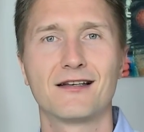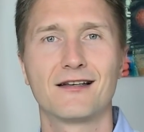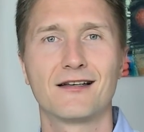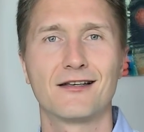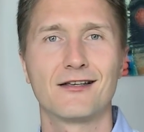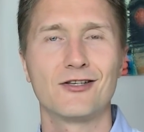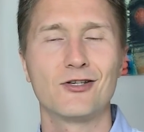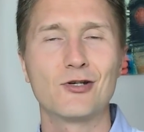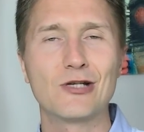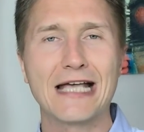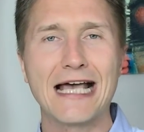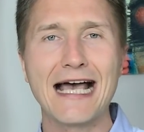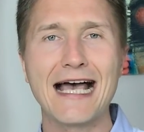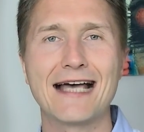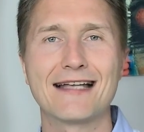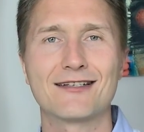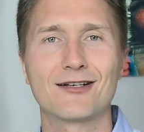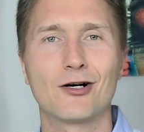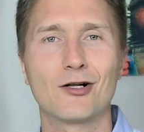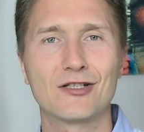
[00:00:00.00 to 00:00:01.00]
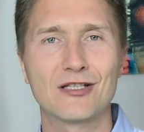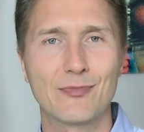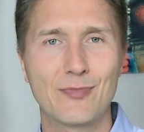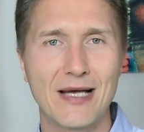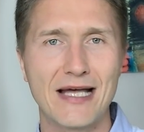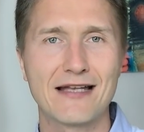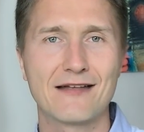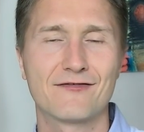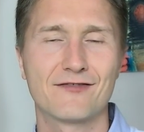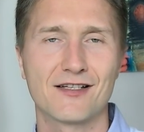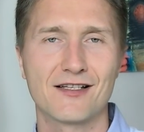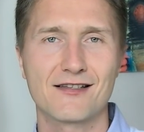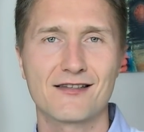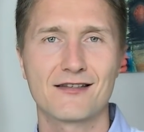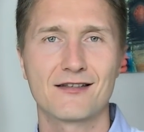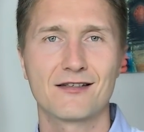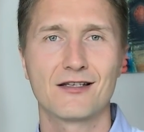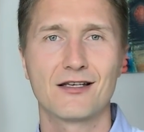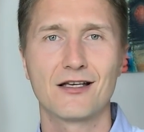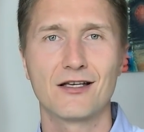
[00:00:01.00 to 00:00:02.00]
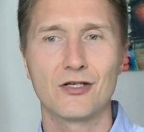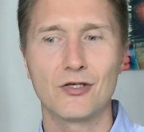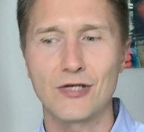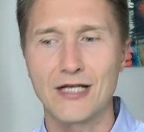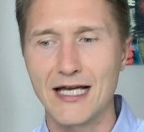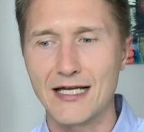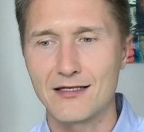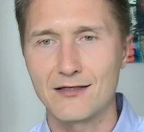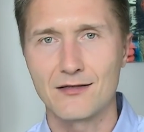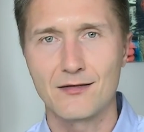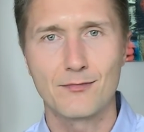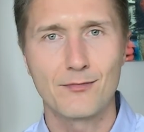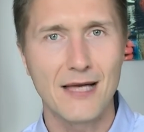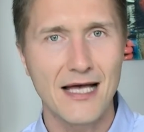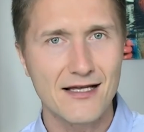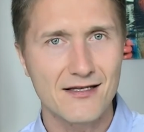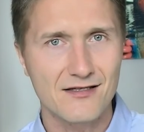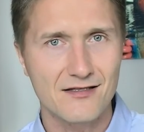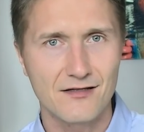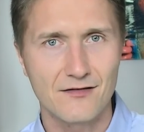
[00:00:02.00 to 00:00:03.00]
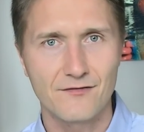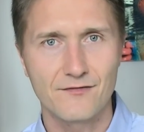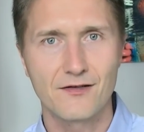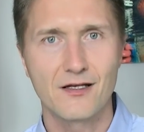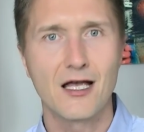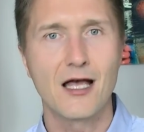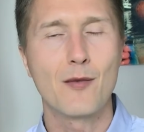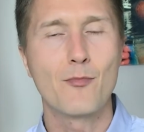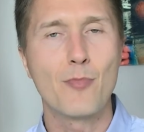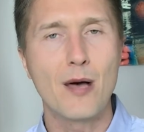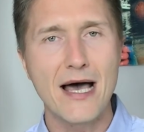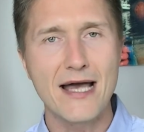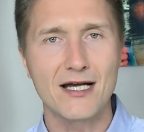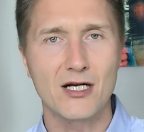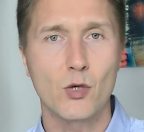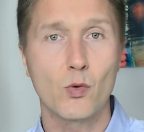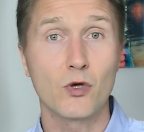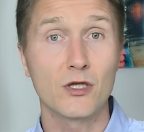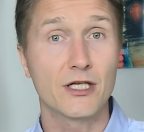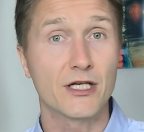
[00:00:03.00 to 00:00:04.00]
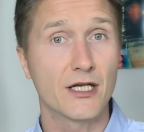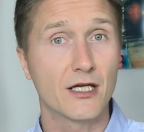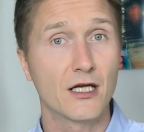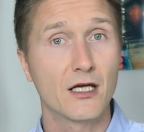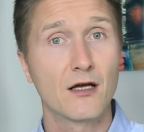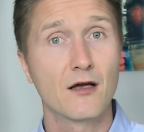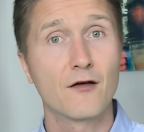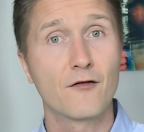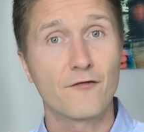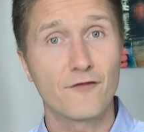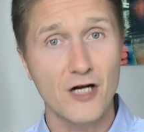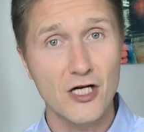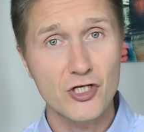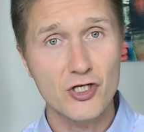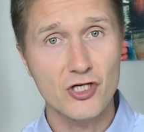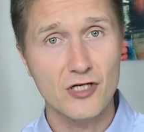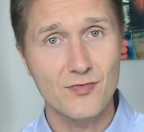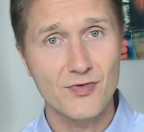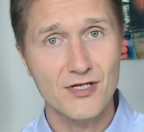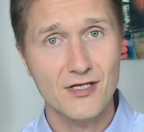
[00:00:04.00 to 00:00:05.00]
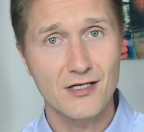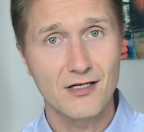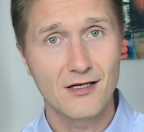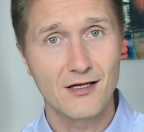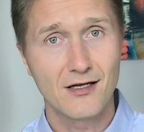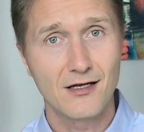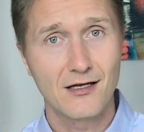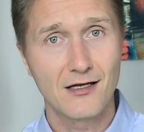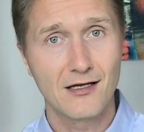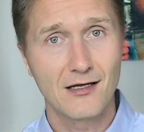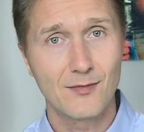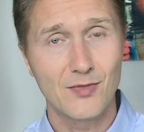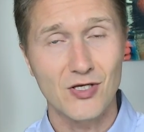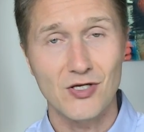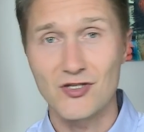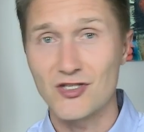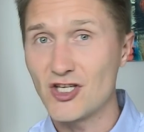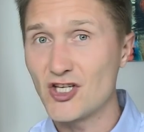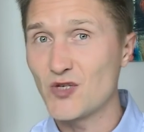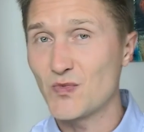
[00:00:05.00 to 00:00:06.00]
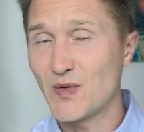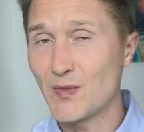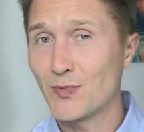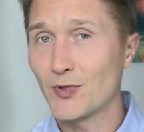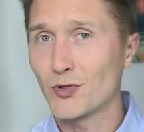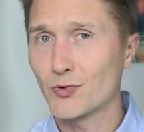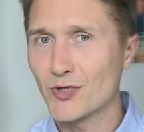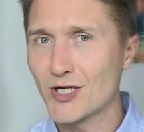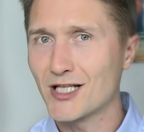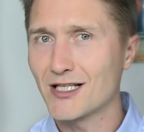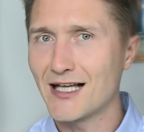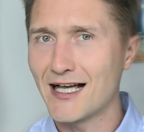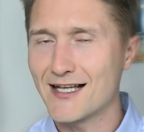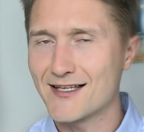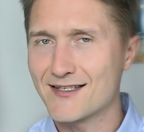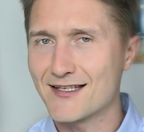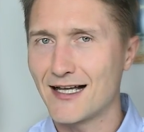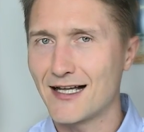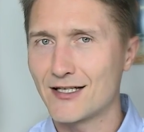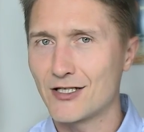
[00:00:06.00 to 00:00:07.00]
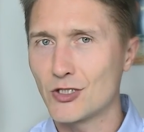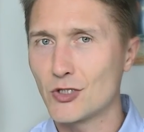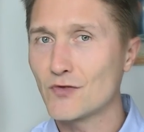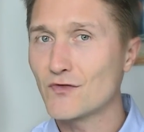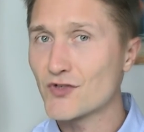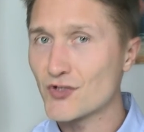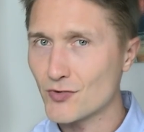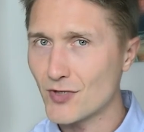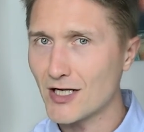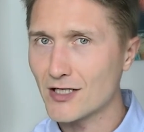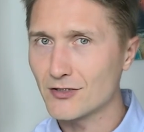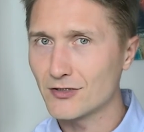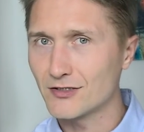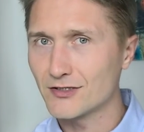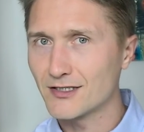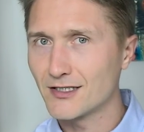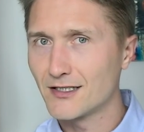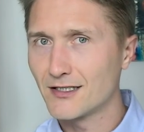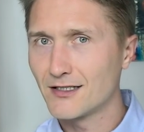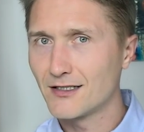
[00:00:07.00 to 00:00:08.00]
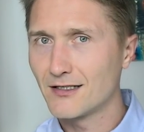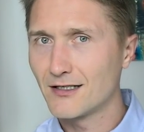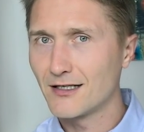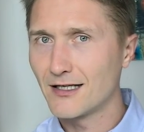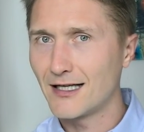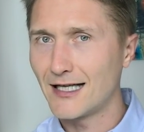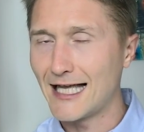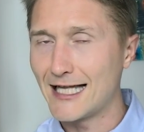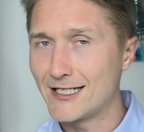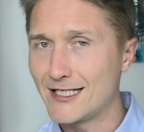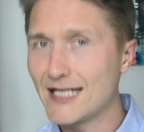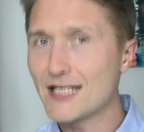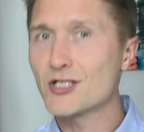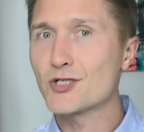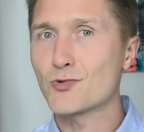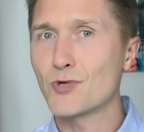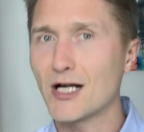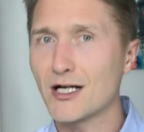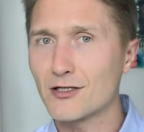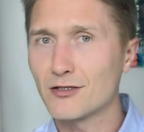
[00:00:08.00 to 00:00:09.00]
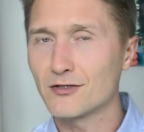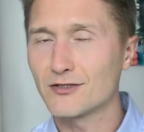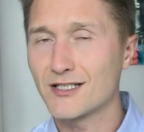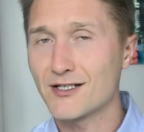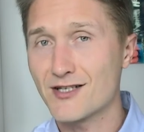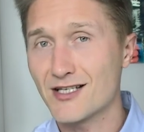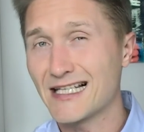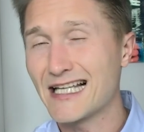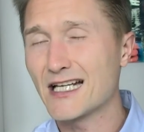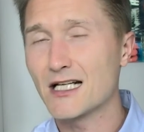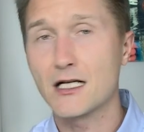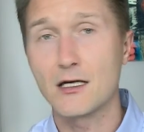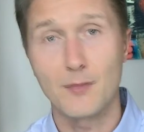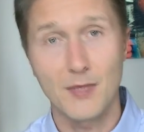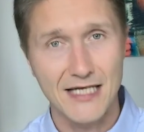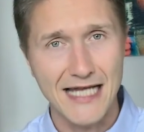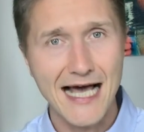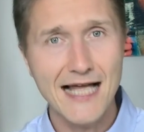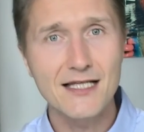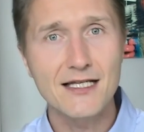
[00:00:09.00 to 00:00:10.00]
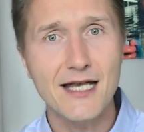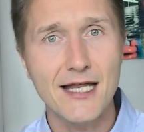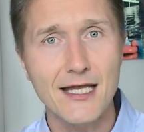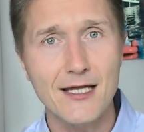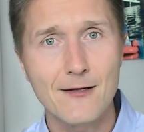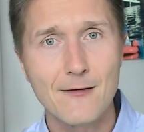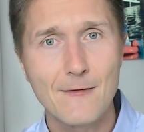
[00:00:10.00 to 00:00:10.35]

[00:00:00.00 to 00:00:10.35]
You get all the benefits. You get massive, better quality friendships. Because these people realize that you've struggled and they struggle. There's a lot of commonality.